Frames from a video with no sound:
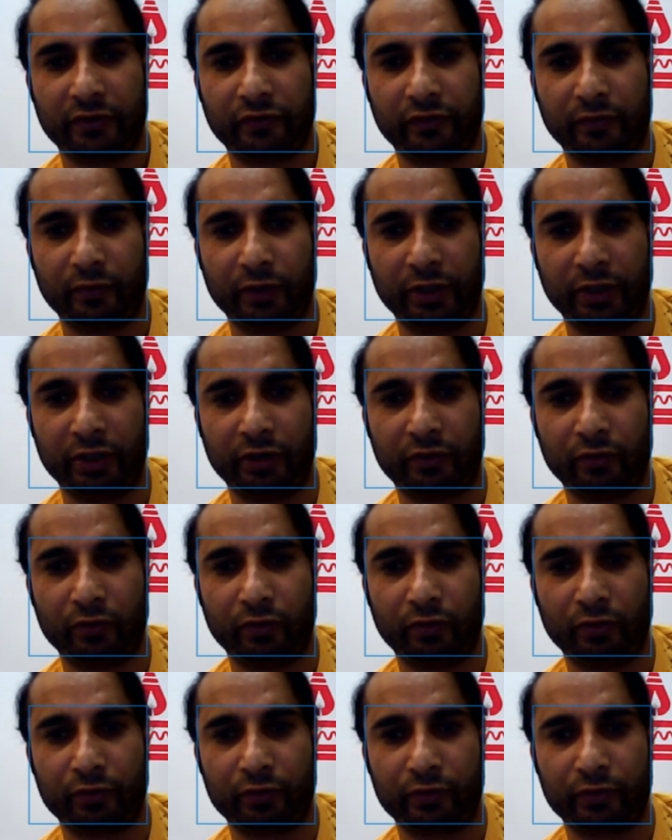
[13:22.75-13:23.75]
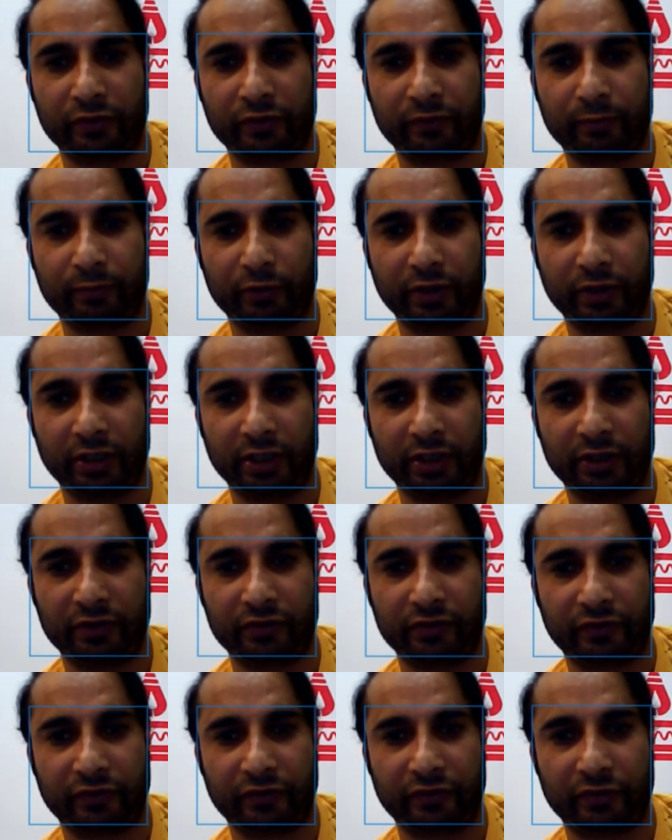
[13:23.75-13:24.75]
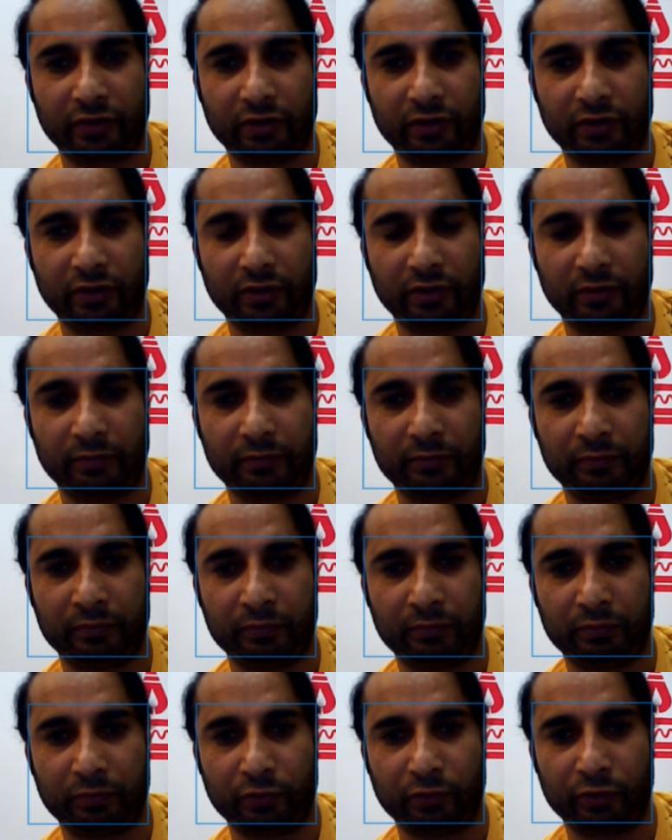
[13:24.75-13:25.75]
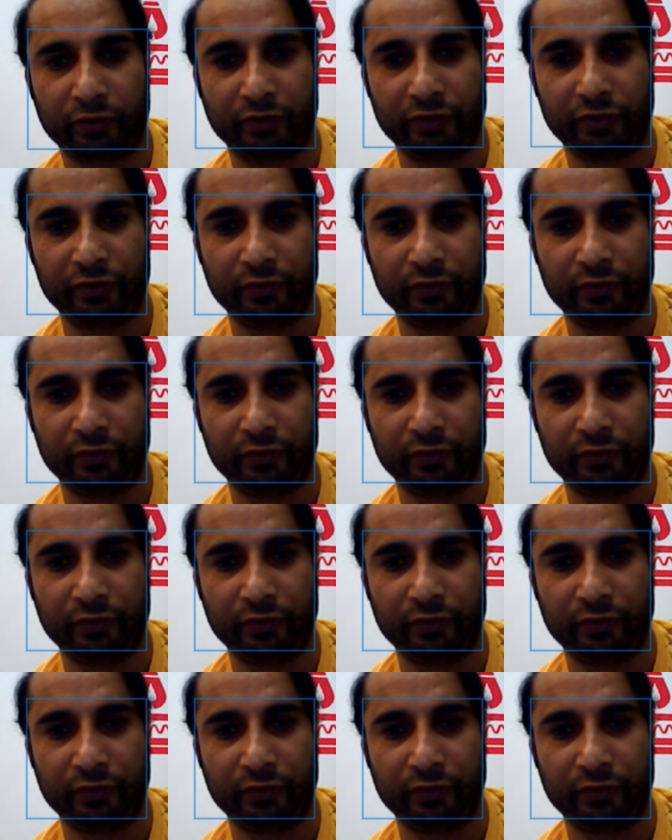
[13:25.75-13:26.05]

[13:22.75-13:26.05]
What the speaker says: So we need to go to this PuTTY and just put the